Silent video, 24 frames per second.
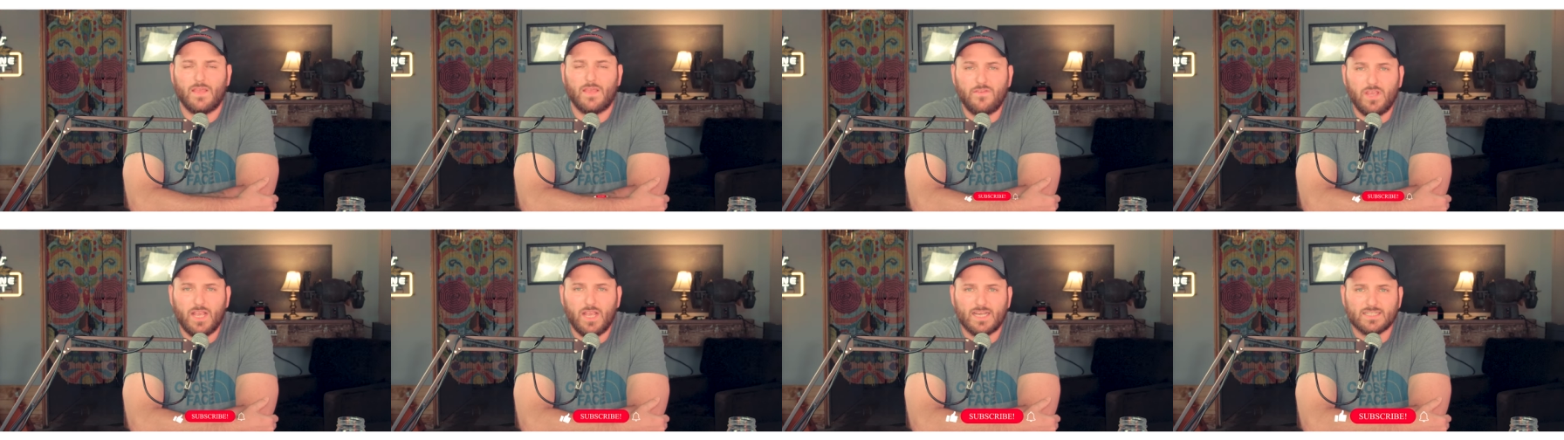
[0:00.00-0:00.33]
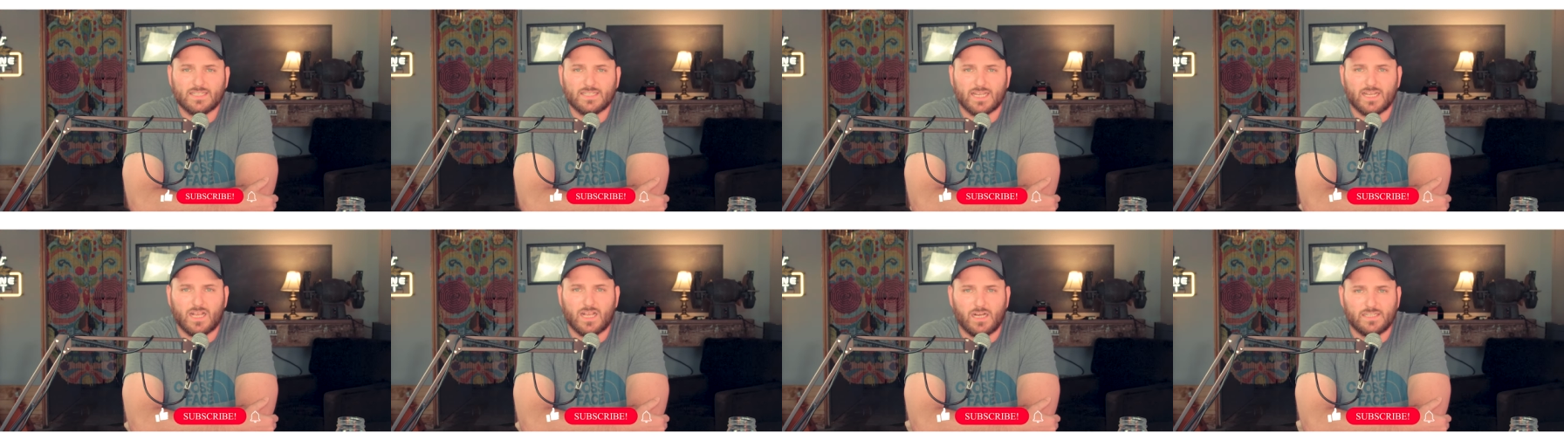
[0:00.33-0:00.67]
If you
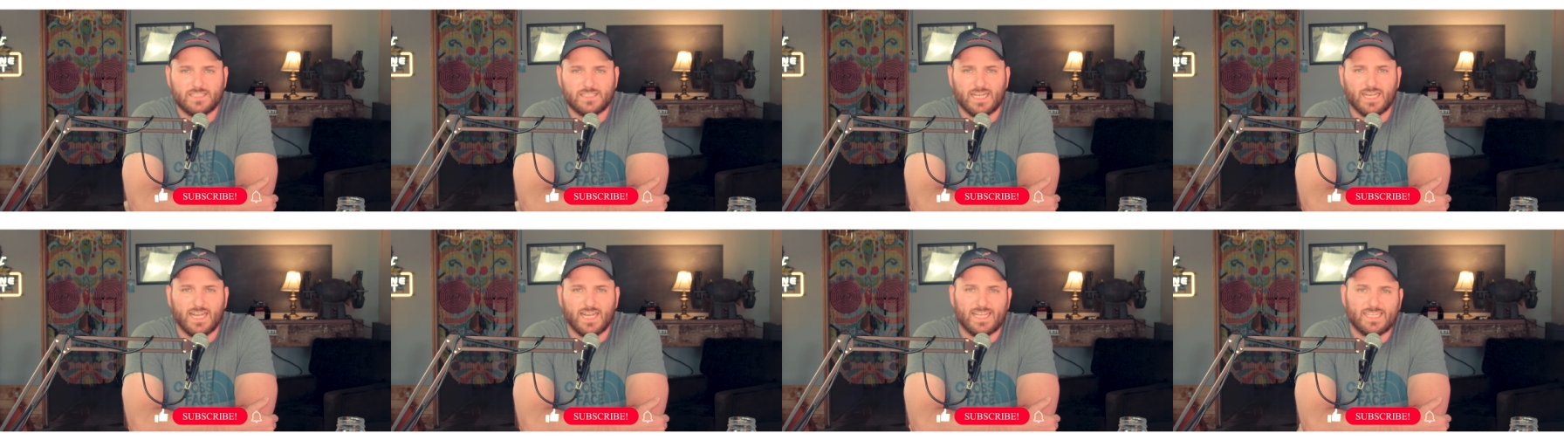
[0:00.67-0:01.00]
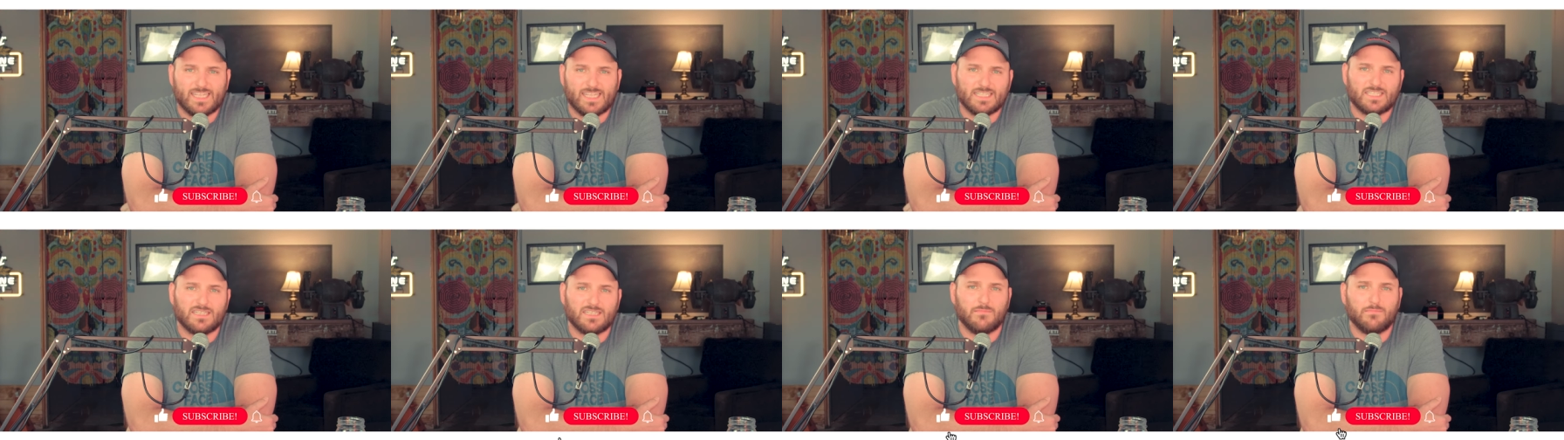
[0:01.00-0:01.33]
guys like content like
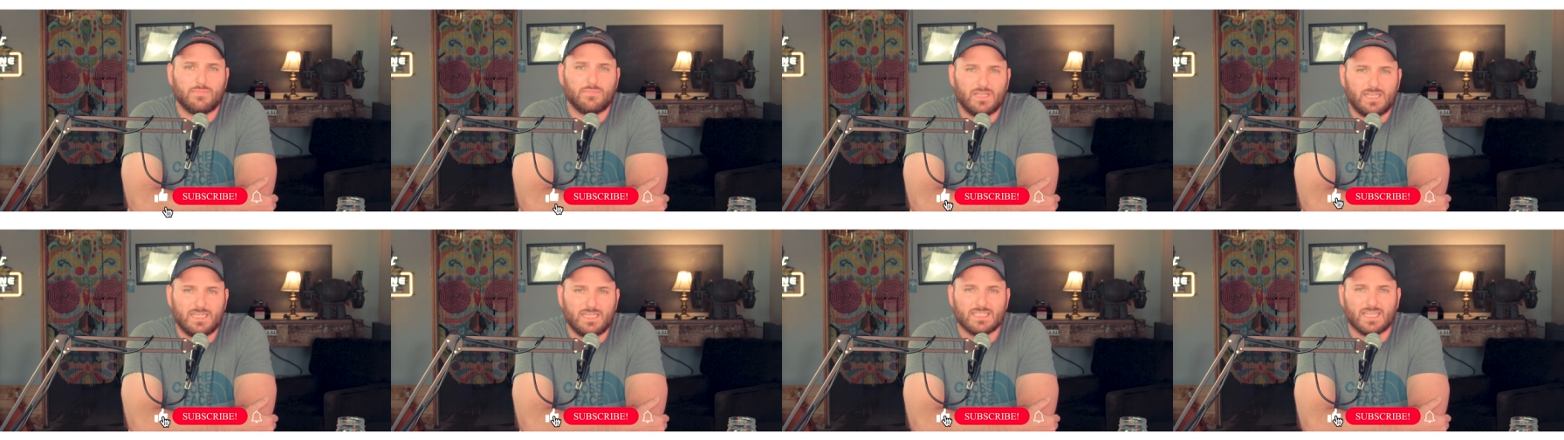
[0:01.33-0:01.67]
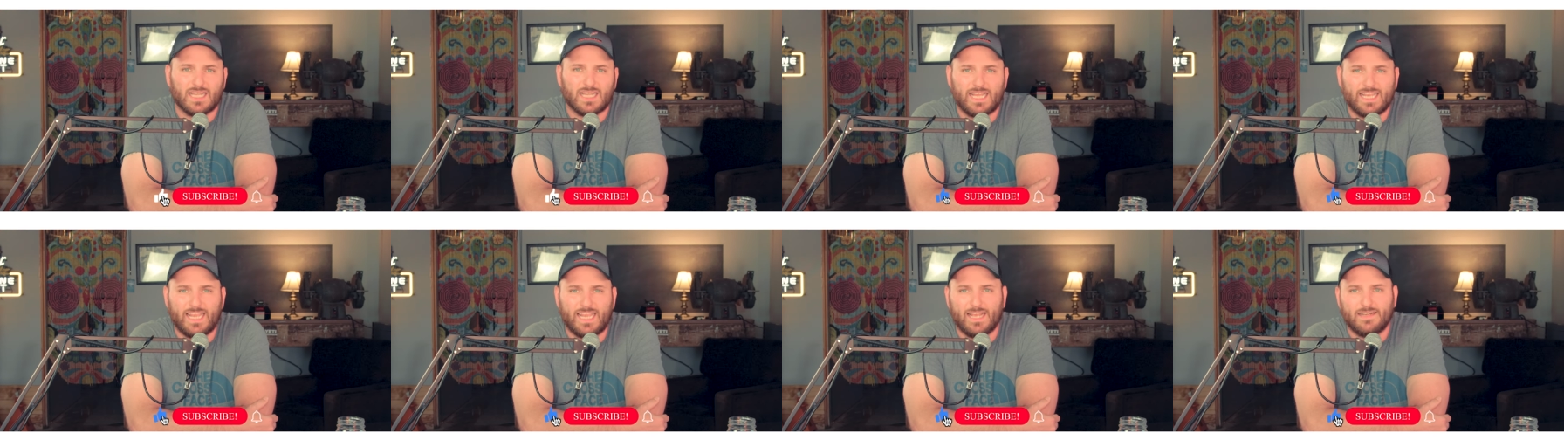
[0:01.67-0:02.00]
this, please
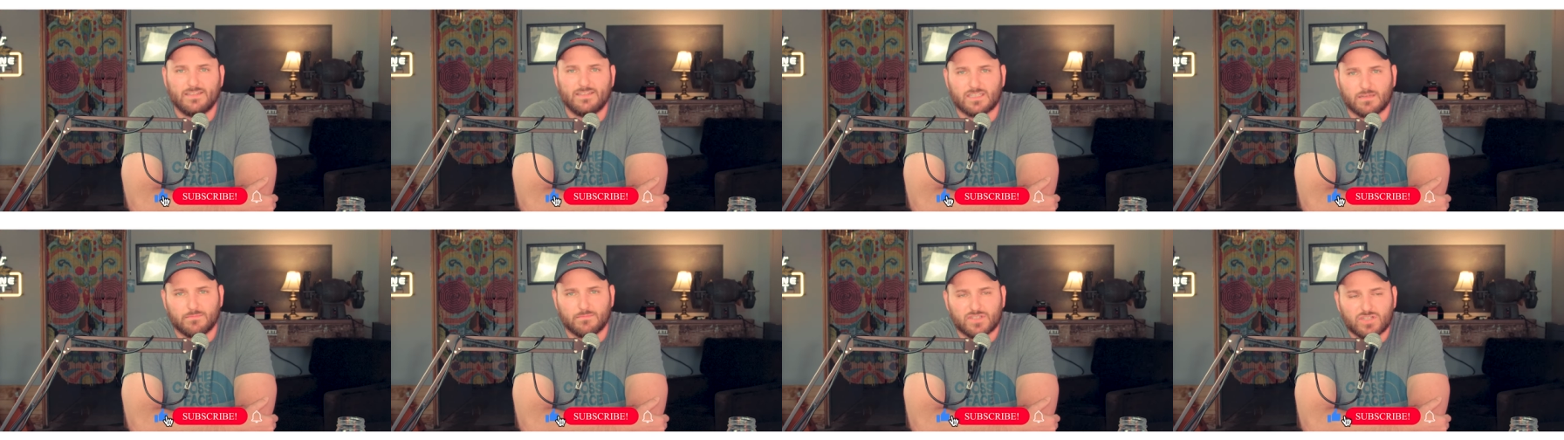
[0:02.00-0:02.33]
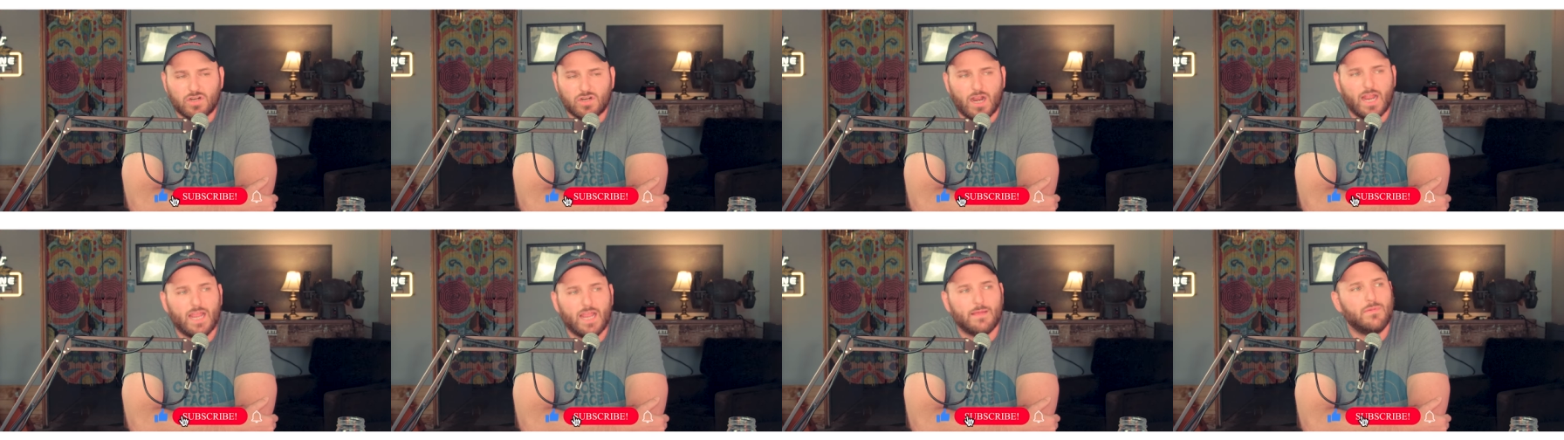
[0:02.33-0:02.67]
like and
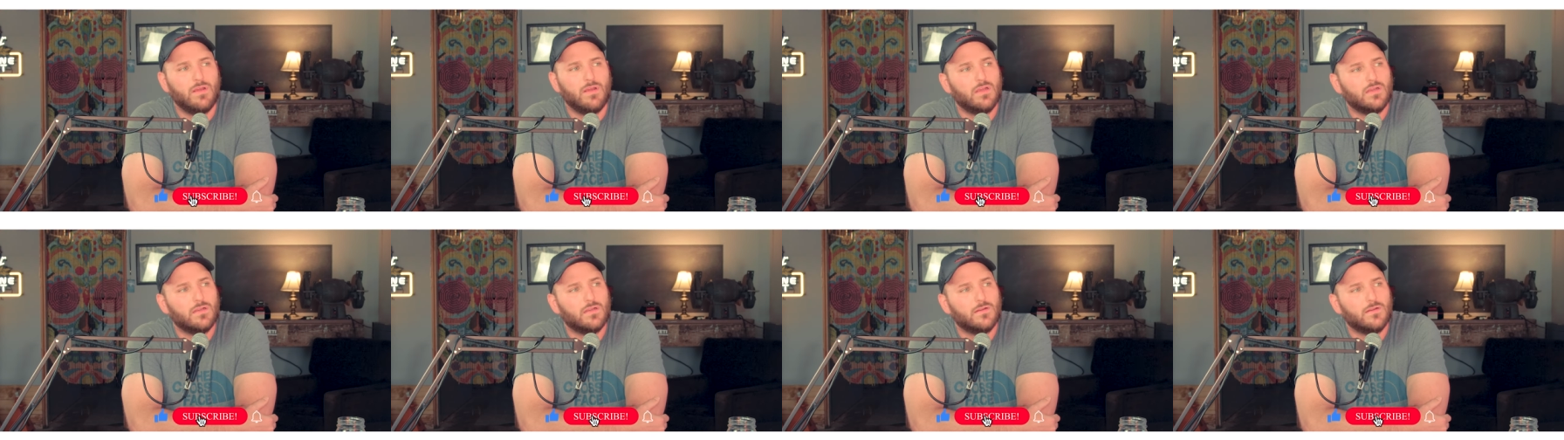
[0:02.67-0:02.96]
subscribe.